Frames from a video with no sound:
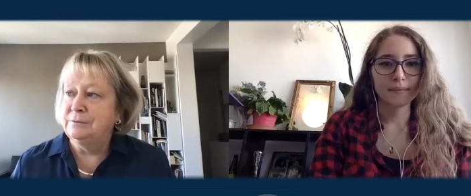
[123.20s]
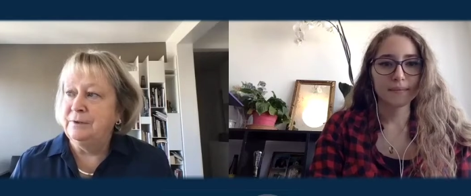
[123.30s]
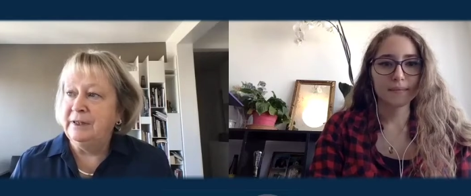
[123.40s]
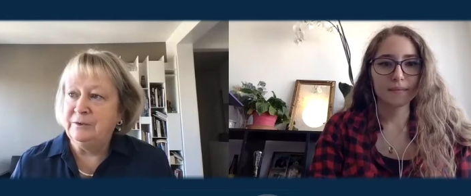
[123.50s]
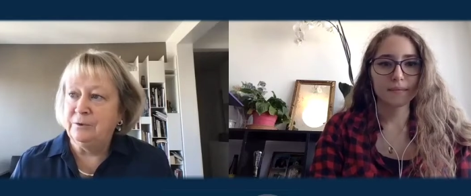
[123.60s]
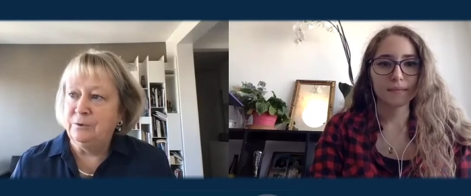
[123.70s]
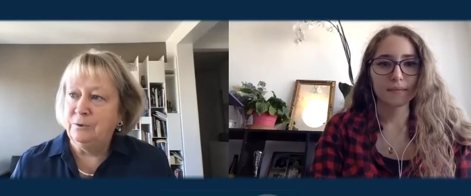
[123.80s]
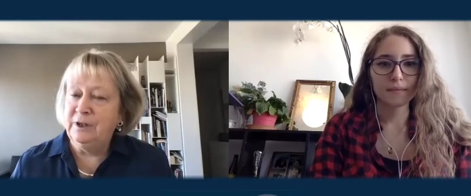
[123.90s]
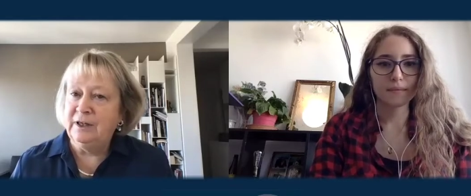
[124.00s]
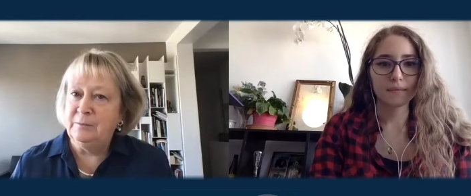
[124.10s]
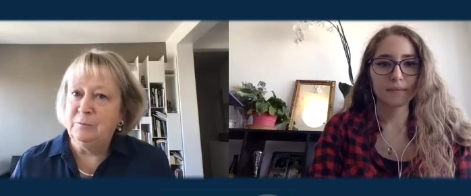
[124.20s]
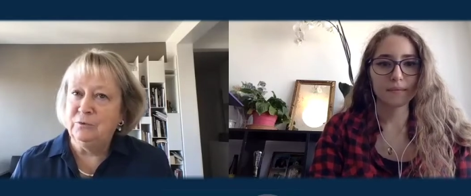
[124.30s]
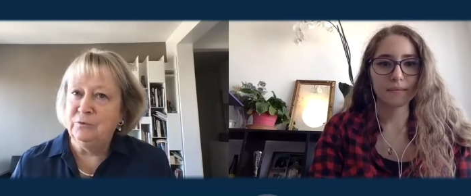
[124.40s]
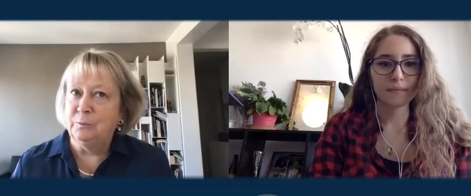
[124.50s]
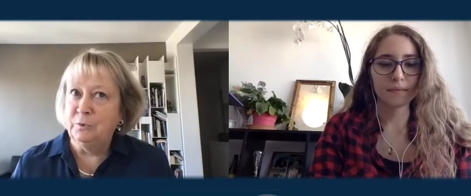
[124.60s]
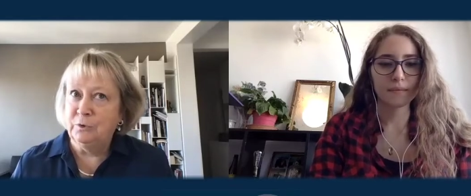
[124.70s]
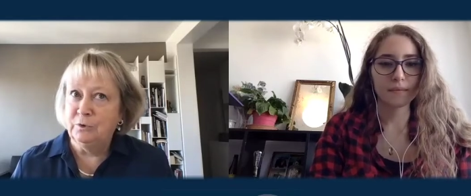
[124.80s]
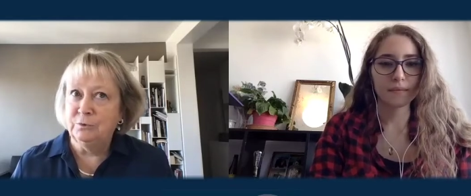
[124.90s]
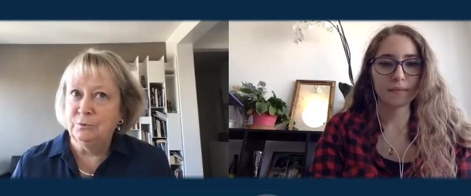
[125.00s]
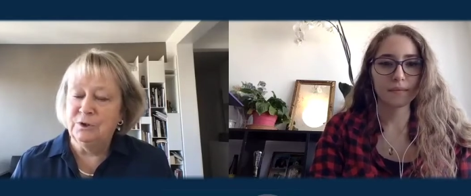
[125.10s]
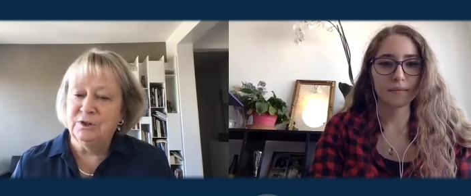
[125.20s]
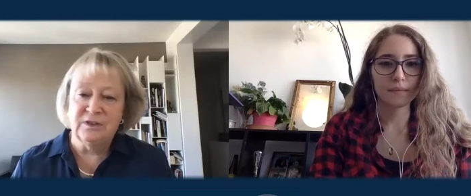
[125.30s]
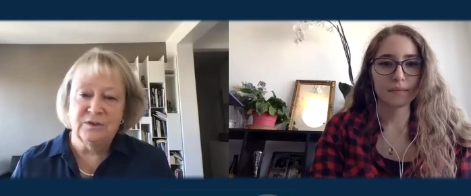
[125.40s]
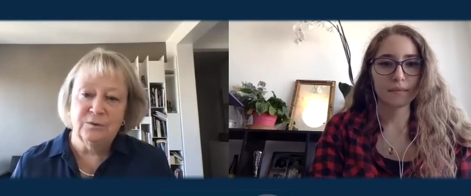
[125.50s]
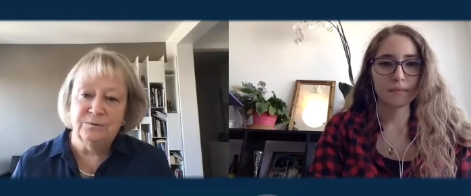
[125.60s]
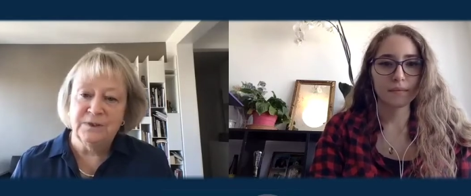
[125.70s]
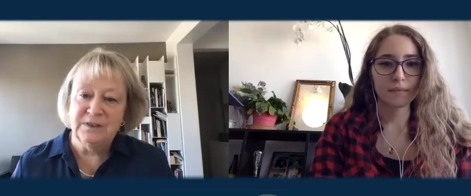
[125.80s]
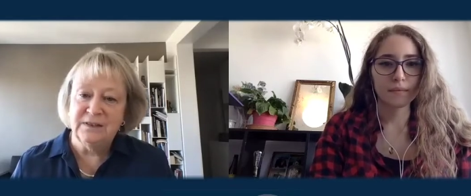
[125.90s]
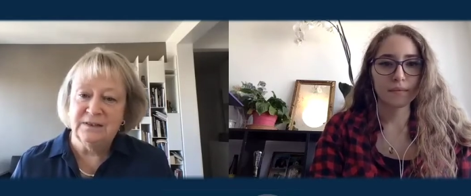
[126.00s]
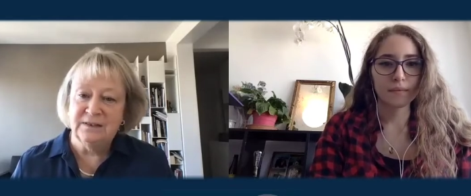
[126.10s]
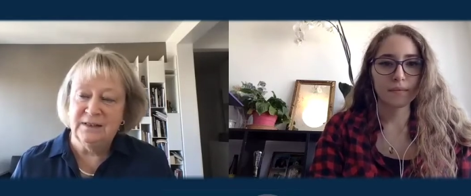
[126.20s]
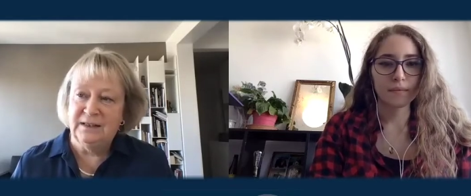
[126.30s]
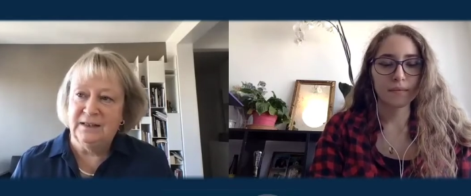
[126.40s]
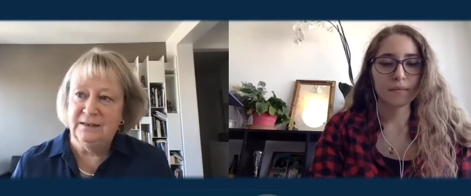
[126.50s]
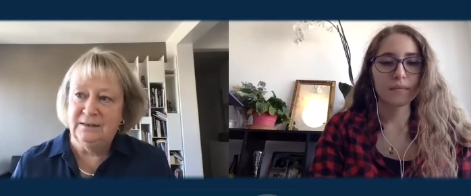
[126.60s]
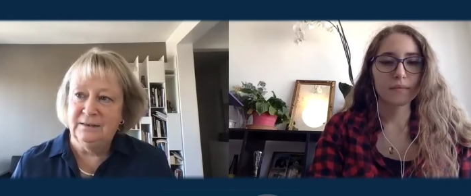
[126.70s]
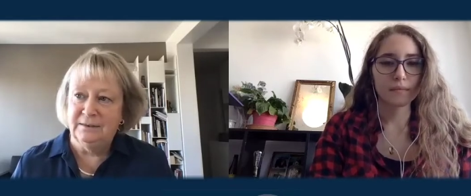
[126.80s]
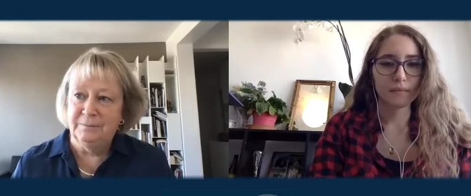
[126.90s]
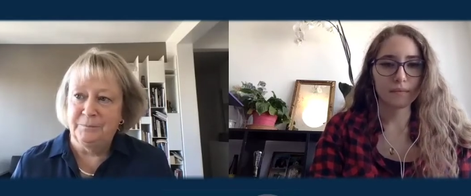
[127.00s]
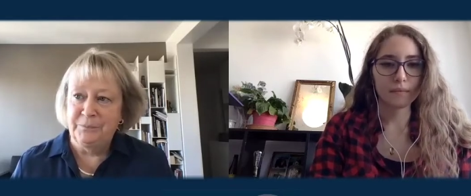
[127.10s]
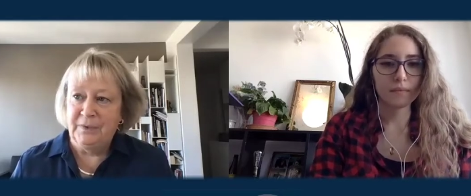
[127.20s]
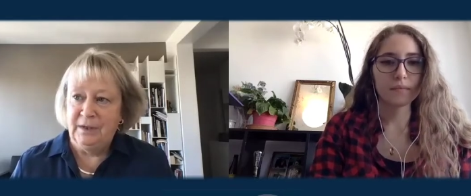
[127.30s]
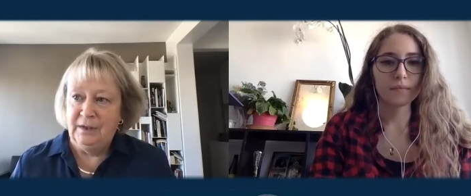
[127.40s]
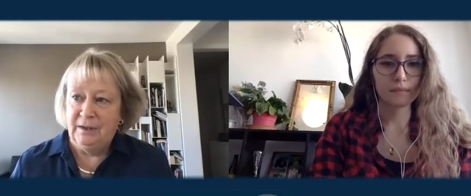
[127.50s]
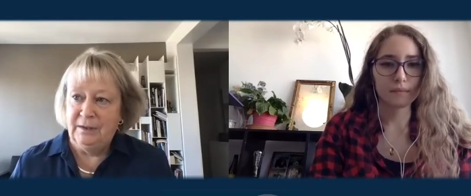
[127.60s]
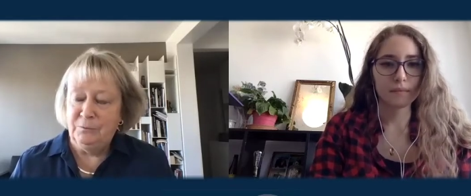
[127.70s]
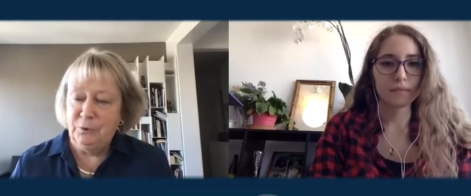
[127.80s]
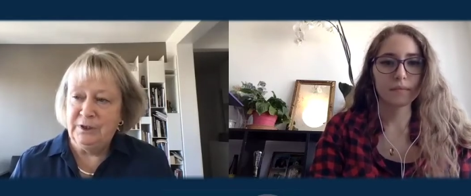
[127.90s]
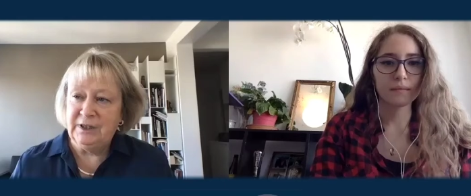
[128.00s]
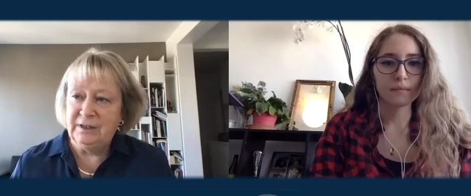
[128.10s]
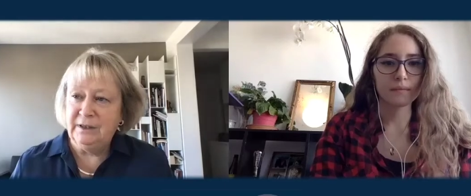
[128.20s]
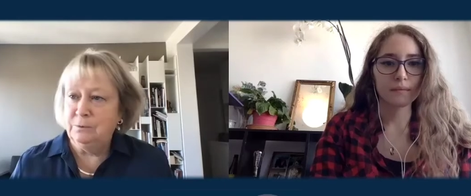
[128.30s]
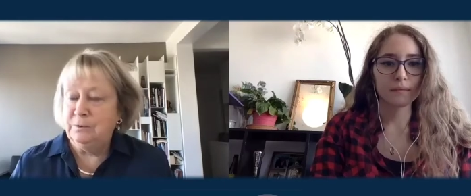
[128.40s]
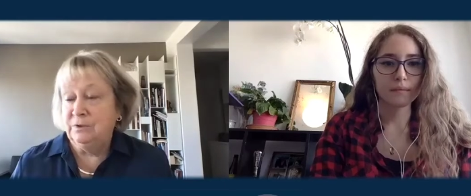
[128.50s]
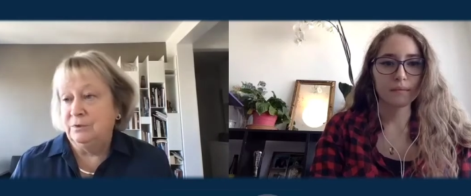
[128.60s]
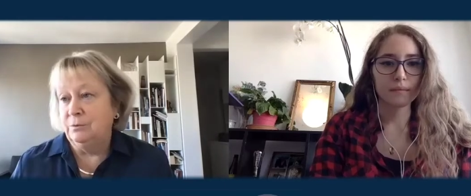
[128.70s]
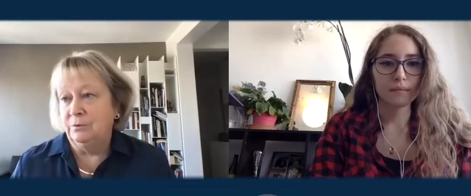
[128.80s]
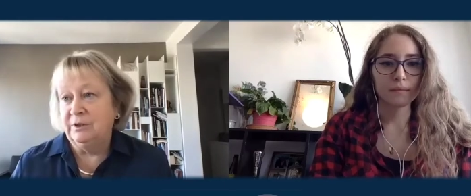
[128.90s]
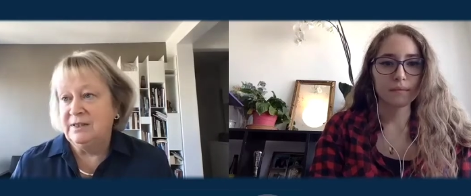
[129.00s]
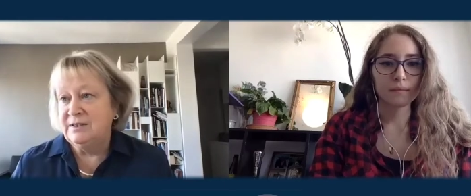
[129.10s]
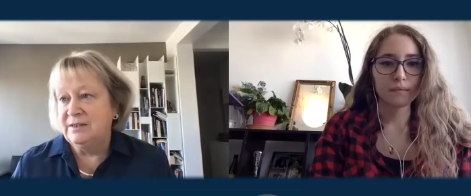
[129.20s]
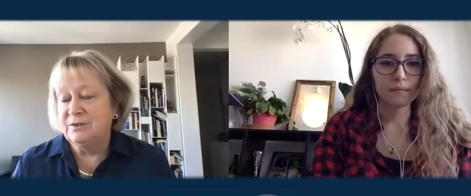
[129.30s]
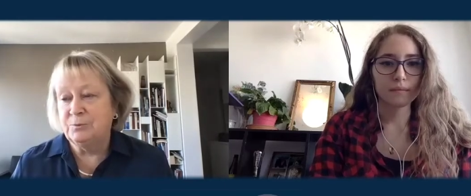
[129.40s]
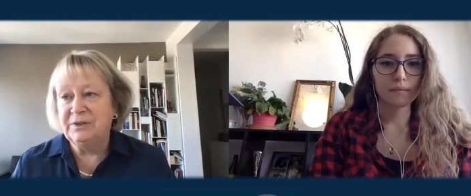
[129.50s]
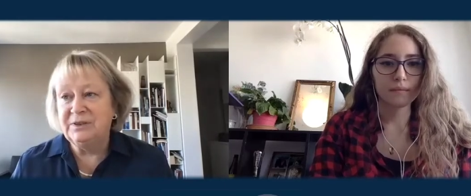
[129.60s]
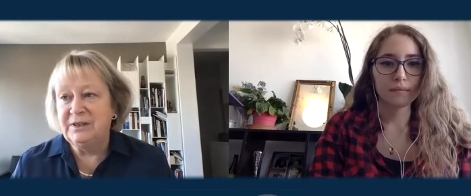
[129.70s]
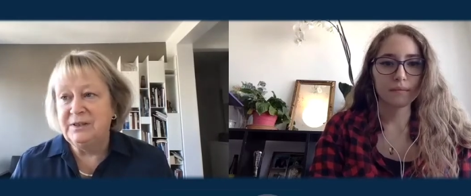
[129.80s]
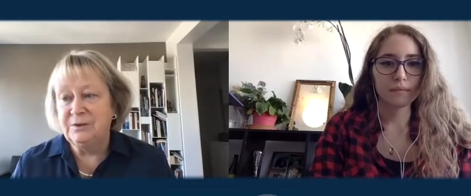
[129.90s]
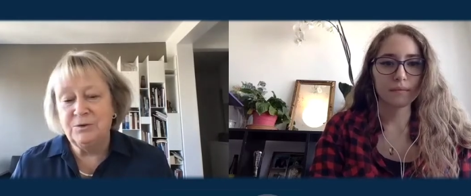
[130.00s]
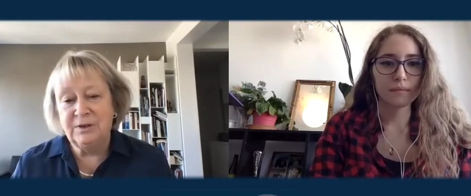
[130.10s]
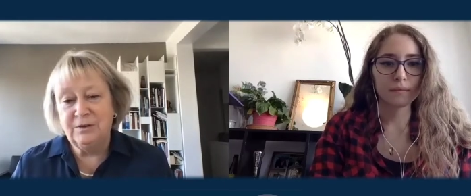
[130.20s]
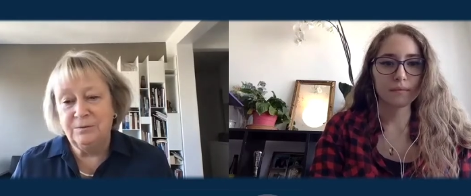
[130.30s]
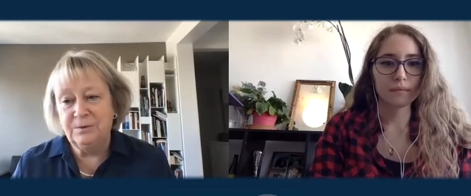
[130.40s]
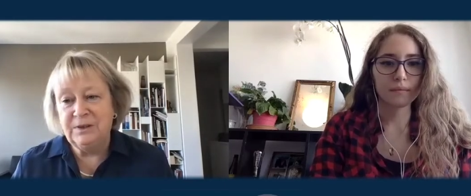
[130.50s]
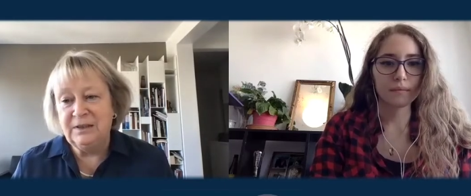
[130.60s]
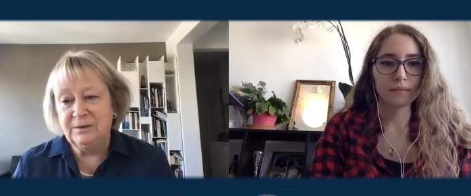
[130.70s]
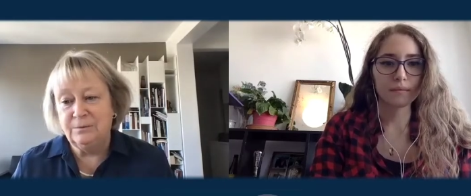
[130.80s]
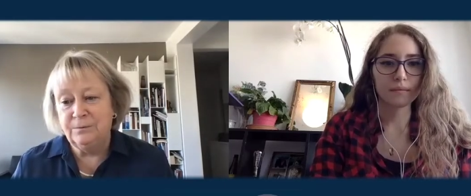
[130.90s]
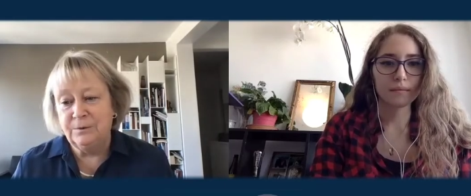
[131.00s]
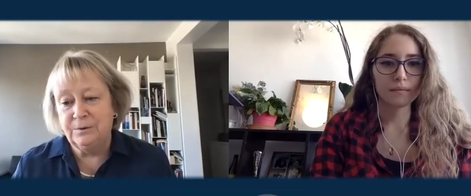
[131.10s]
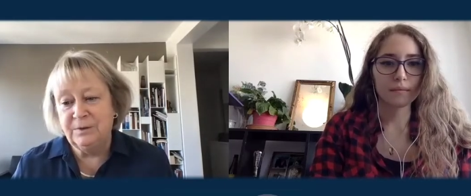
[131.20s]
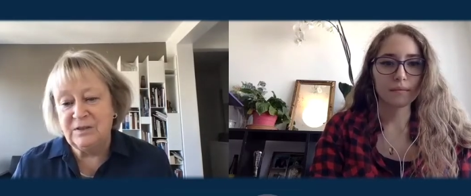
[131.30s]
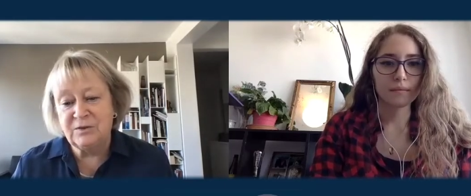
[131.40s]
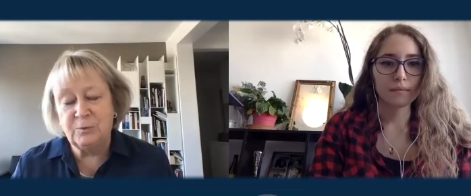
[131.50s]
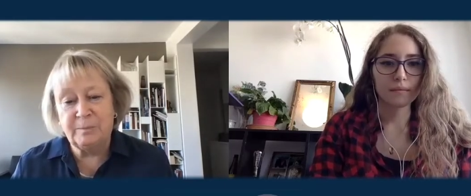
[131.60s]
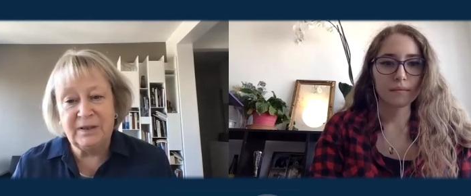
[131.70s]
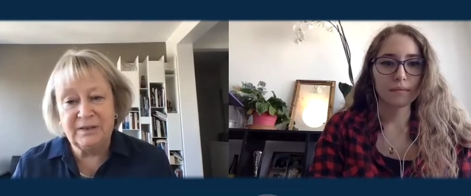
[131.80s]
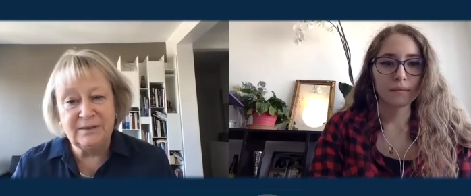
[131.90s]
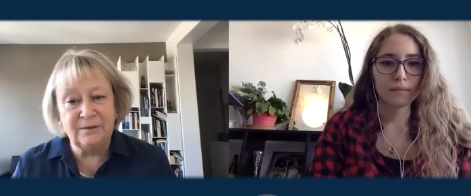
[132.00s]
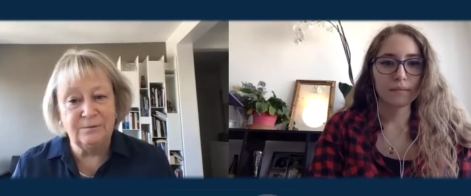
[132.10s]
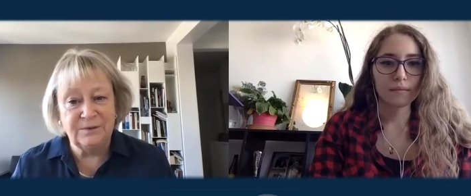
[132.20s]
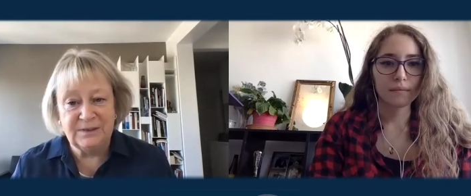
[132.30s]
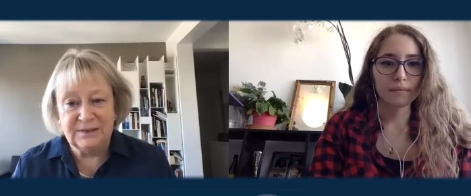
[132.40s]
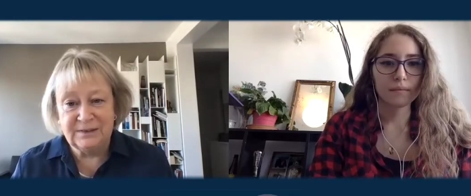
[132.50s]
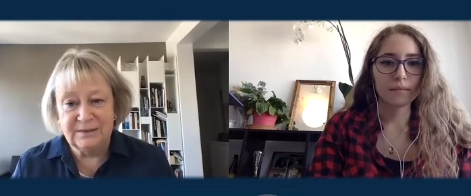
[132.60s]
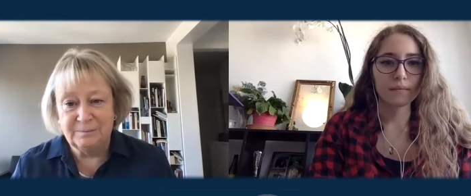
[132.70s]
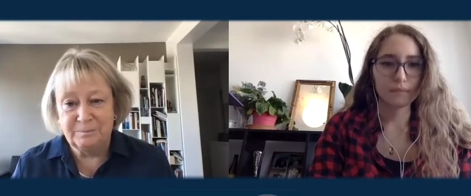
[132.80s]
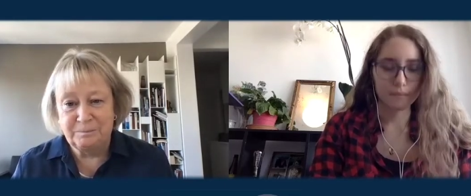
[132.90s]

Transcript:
Speaker 1: later on, I moved more towards astrophysics. And uh, I'm working now and already since 20 years in the field of astroparticle physics.